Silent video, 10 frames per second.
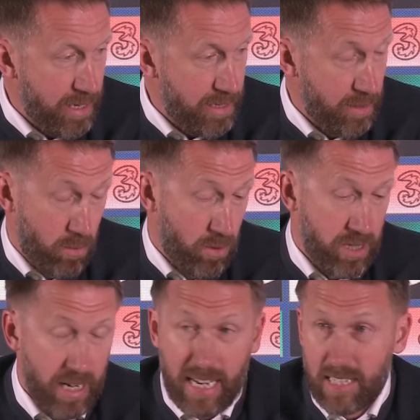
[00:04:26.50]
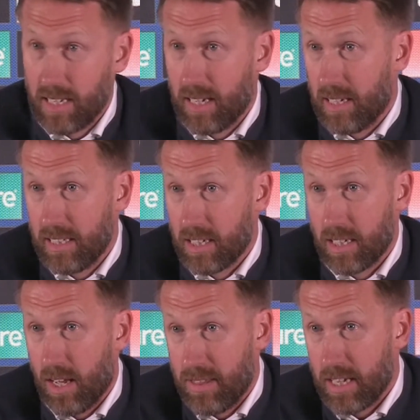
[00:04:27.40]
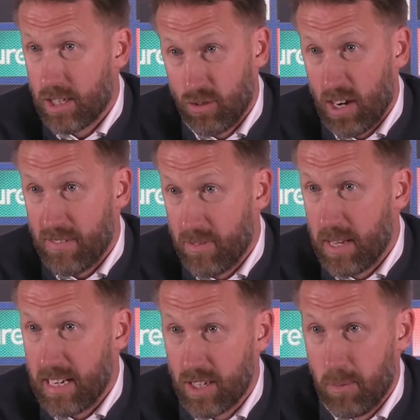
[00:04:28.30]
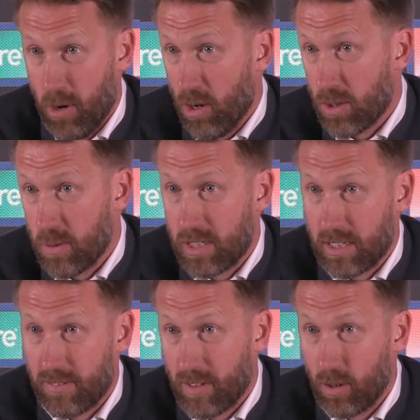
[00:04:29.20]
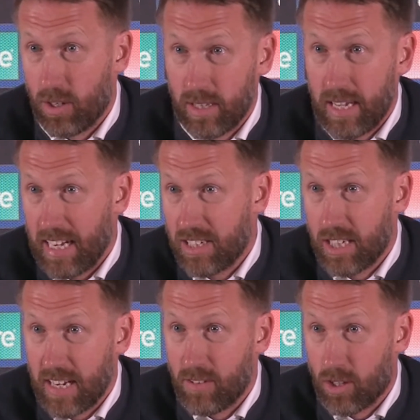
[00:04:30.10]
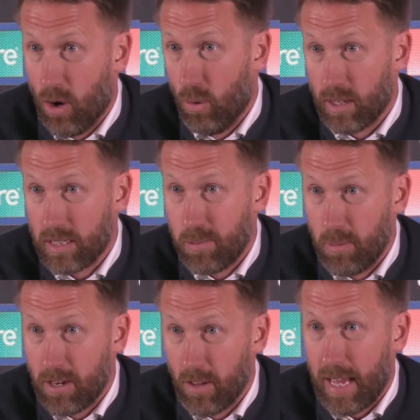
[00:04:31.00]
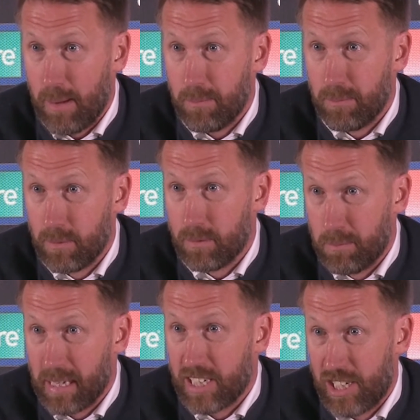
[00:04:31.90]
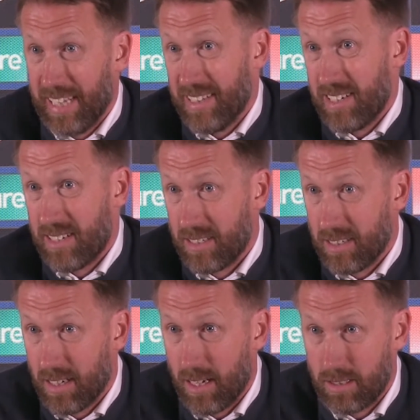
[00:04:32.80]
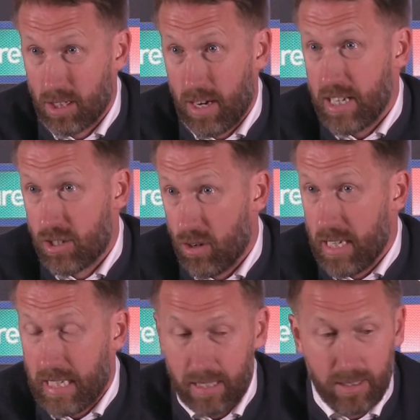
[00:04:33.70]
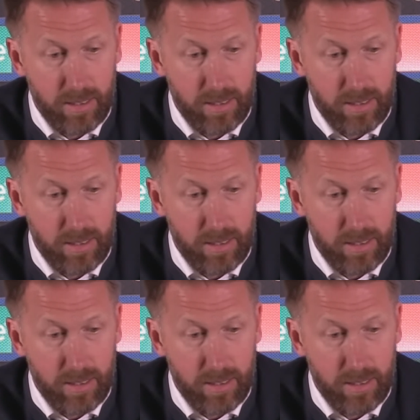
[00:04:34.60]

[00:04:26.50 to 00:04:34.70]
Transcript: the one today is a strike from the edge of the box, which if you look at the XG of the goal, it's probably not that big a chance. It's a great strike.